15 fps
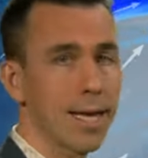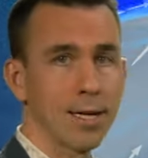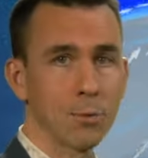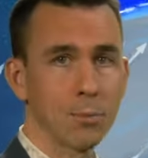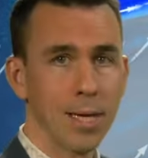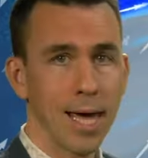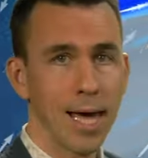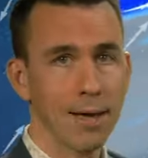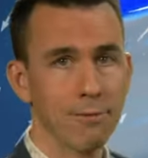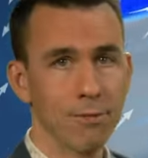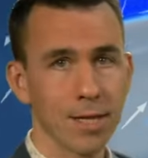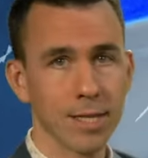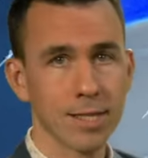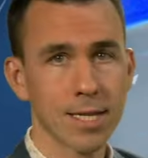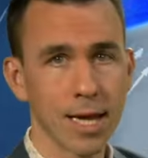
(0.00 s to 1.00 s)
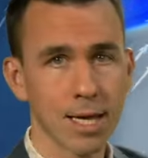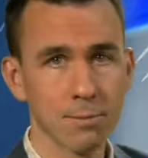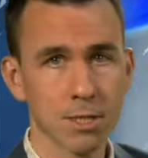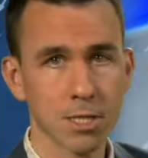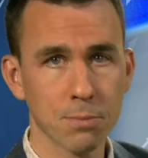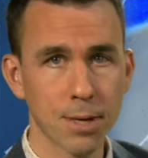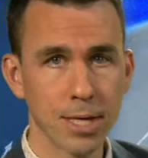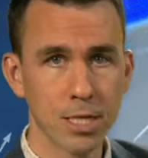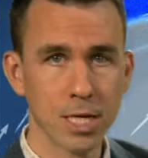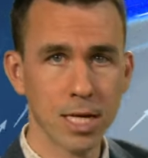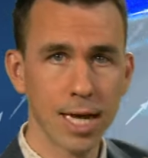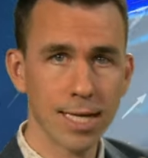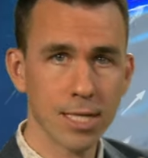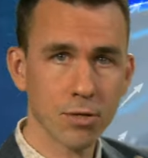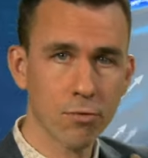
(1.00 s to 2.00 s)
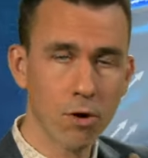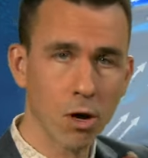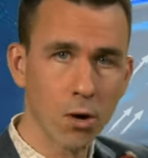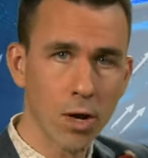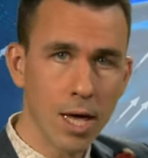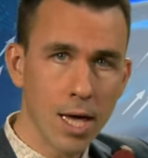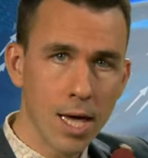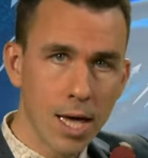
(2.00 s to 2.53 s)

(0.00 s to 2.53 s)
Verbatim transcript: That will be heavy at times, especially later on.